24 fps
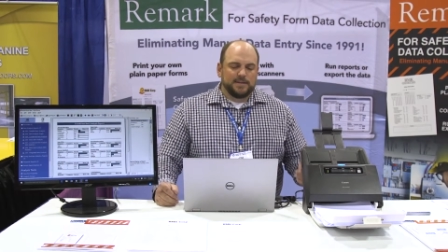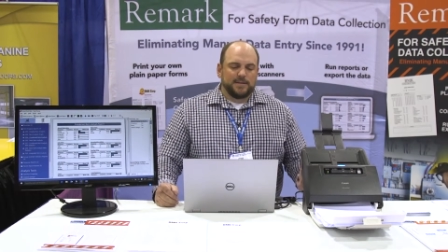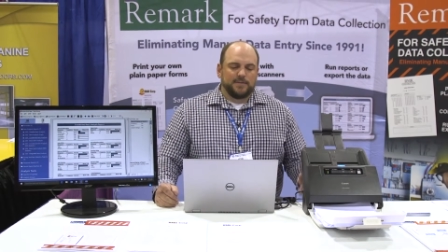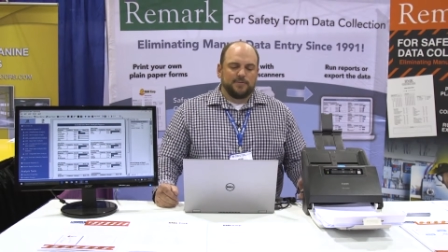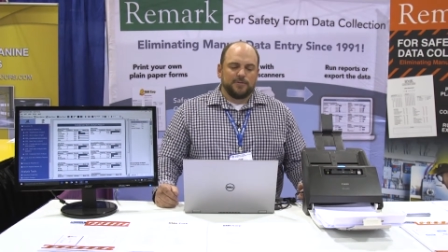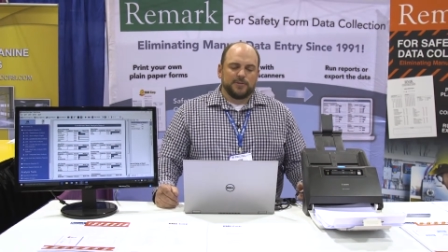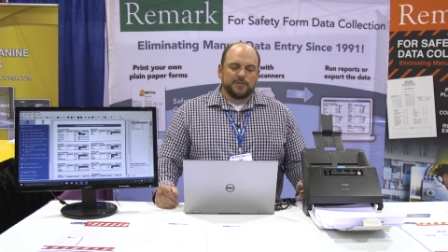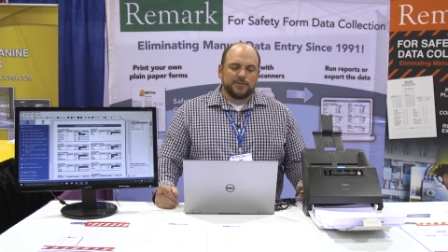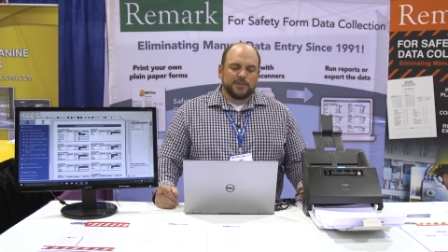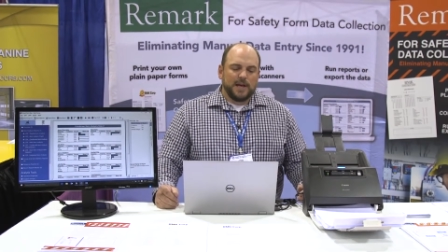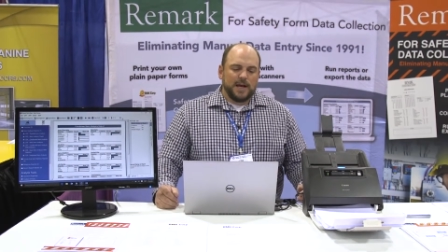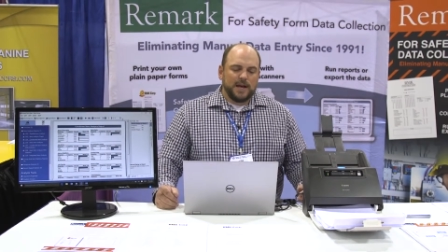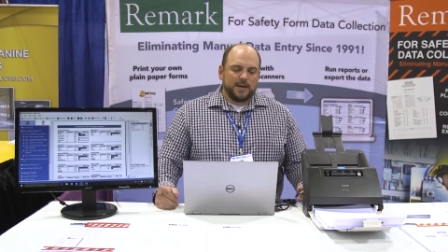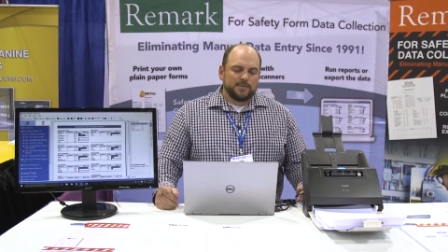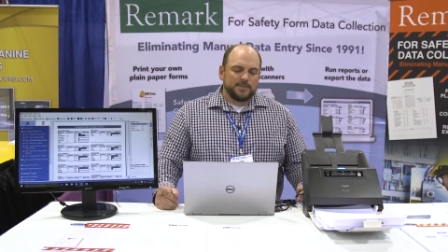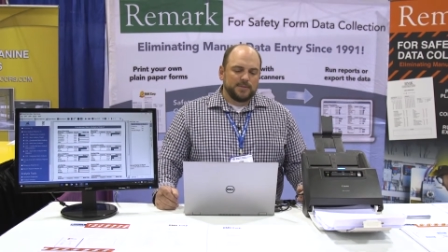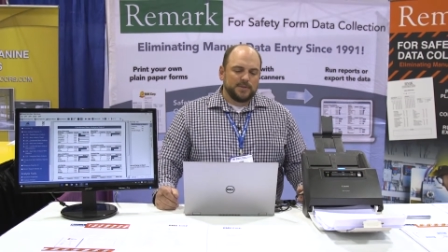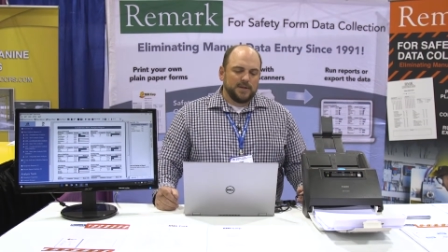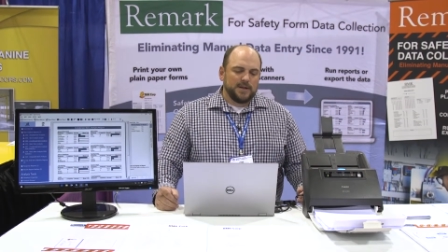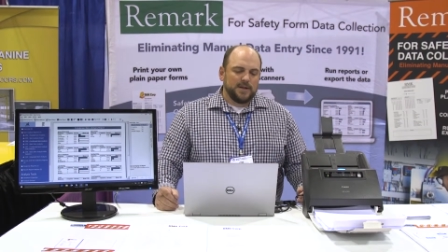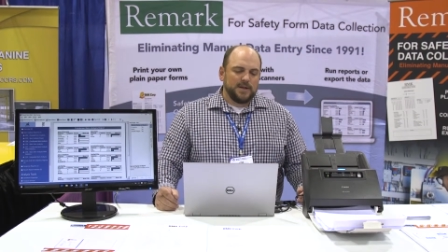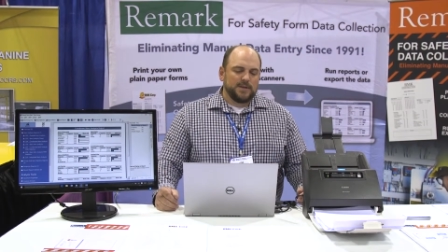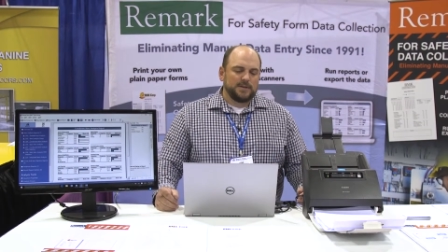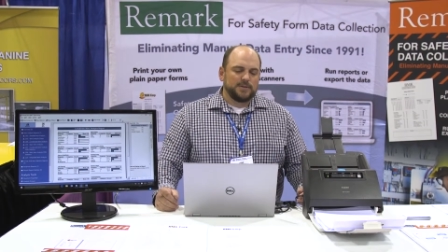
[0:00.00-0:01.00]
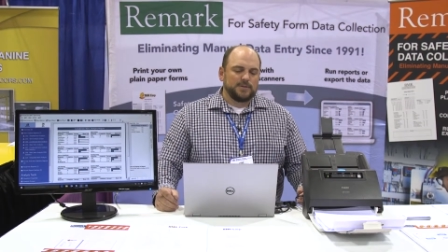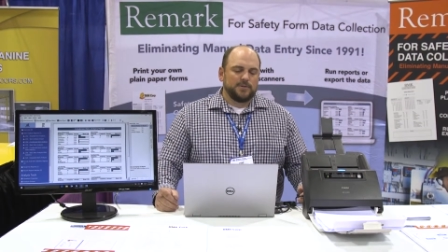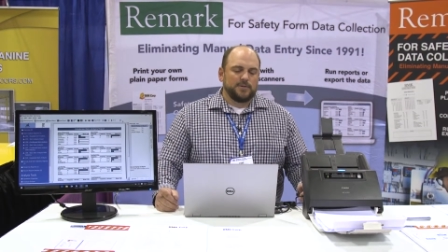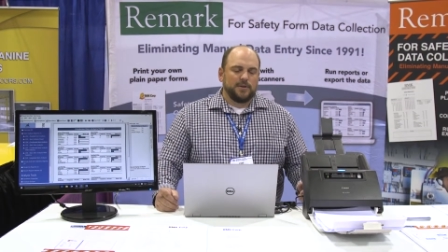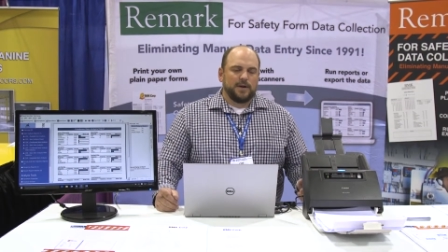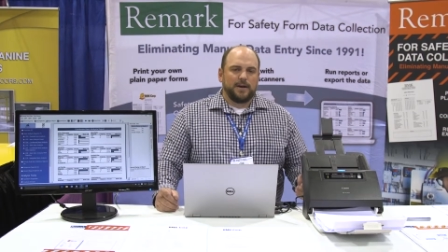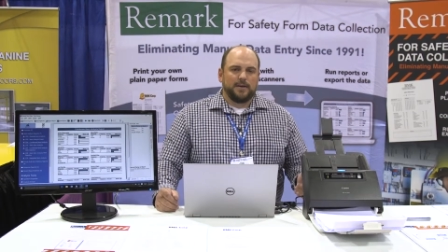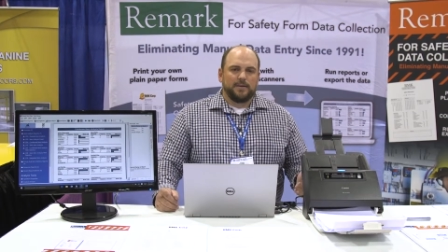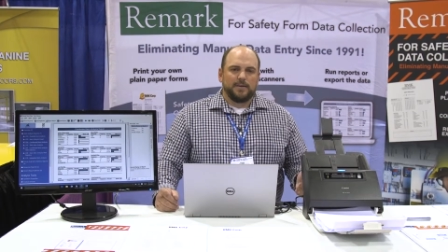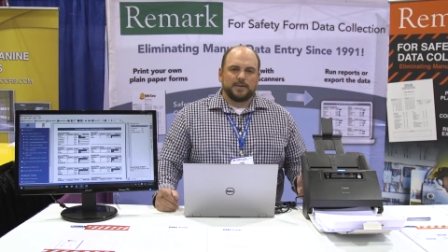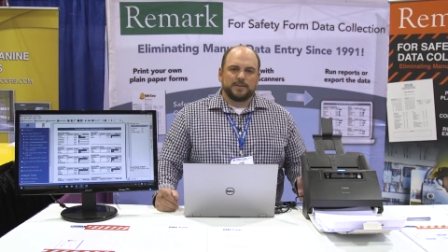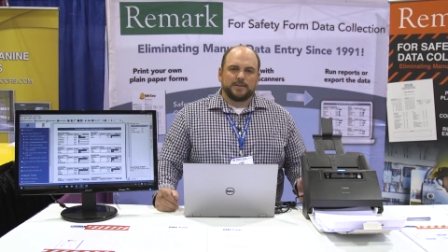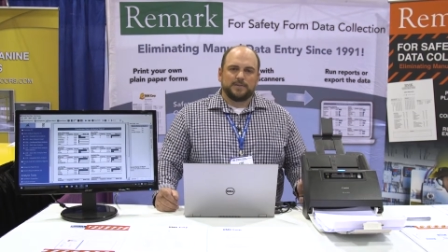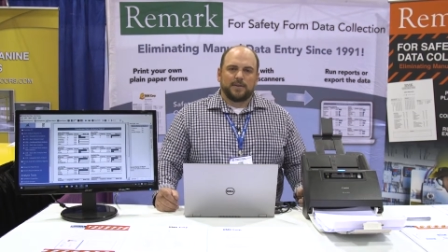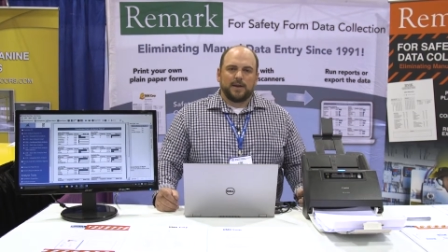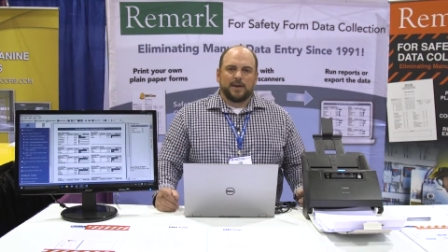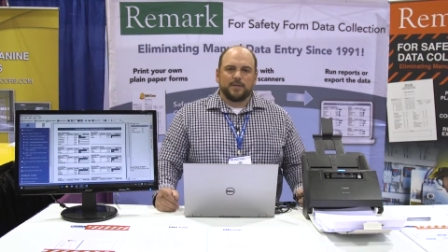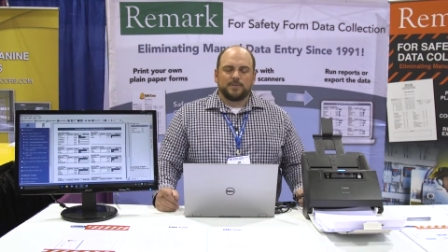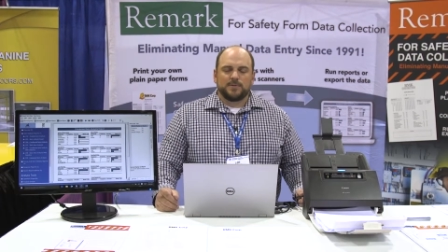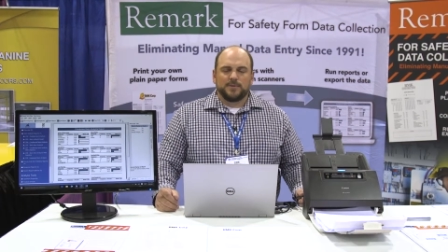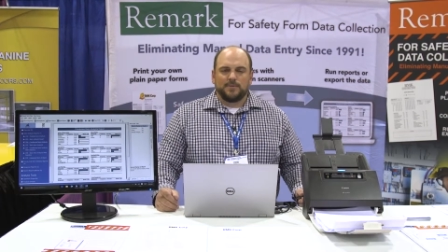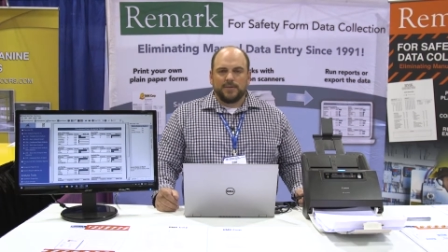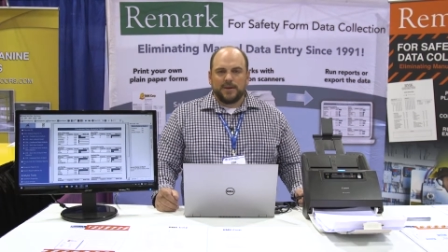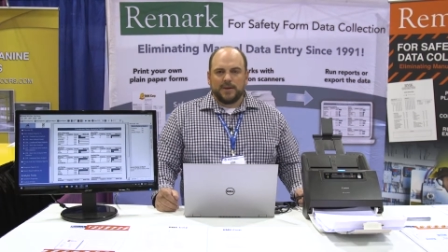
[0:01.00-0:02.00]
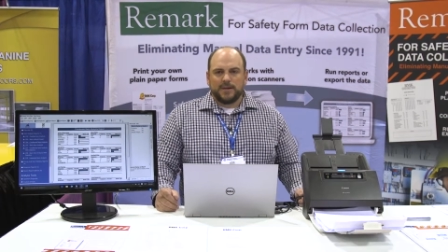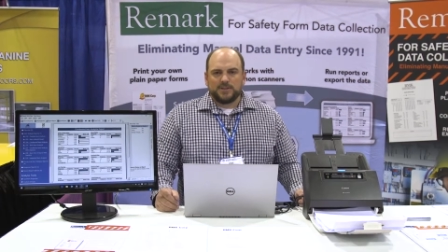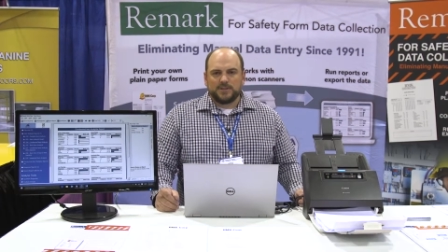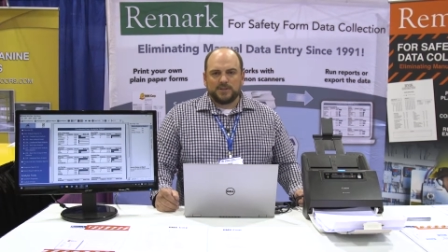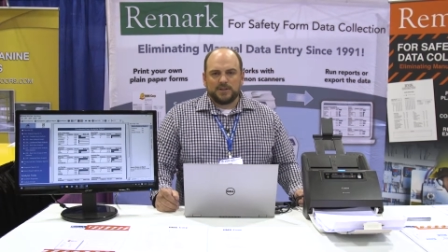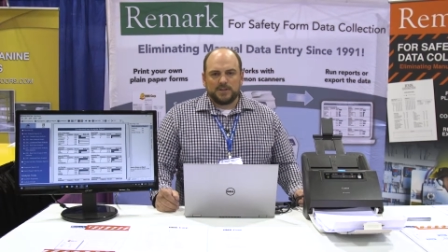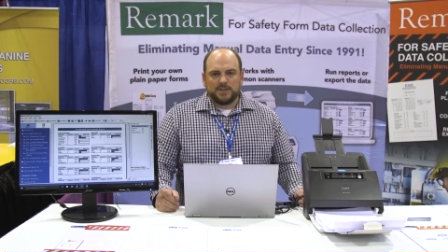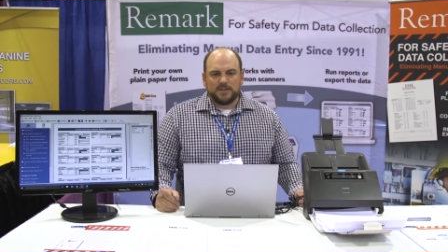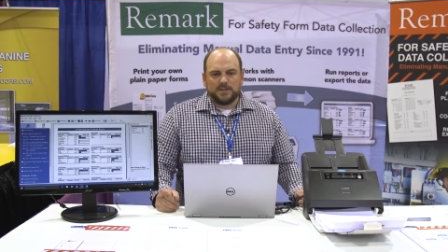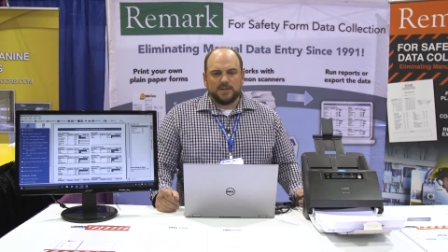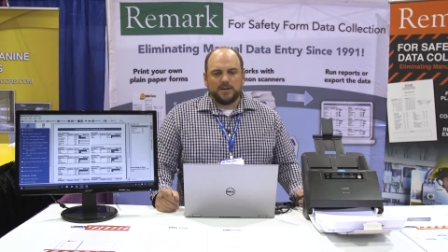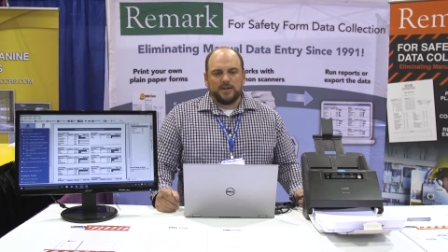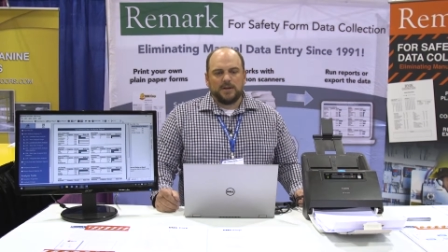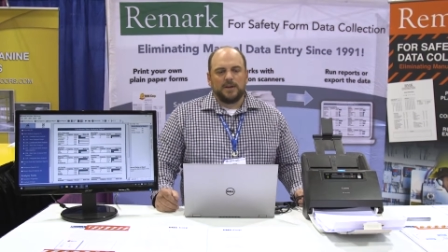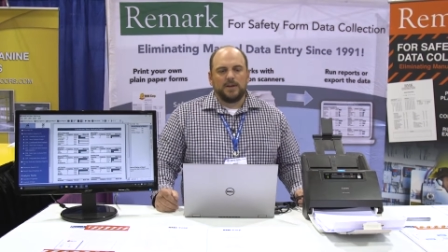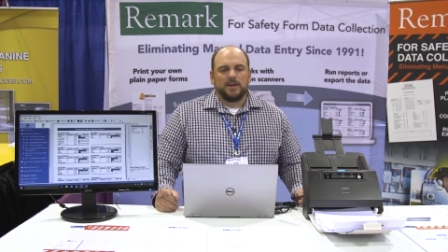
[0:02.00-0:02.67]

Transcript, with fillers: different job sites or areas of observation